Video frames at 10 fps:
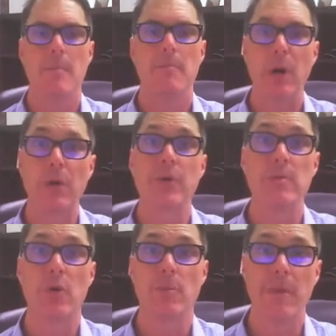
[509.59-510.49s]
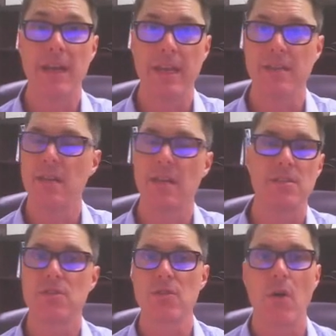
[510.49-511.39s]
borrowing more money
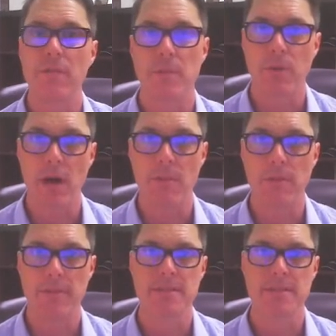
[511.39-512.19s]
doesn't solve the problem.